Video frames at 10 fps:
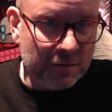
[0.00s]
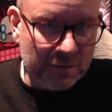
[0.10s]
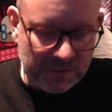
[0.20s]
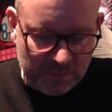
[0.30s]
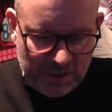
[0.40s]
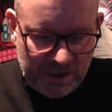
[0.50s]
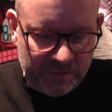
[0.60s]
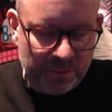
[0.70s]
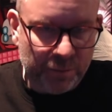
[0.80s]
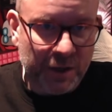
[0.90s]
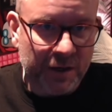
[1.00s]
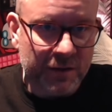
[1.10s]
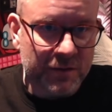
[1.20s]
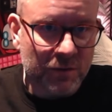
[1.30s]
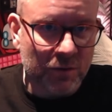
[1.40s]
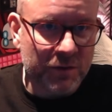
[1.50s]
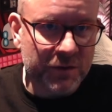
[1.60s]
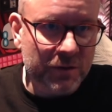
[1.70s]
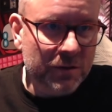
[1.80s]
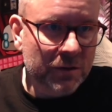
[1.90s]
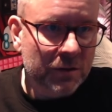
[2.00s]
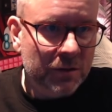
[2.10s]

So we have the pages also.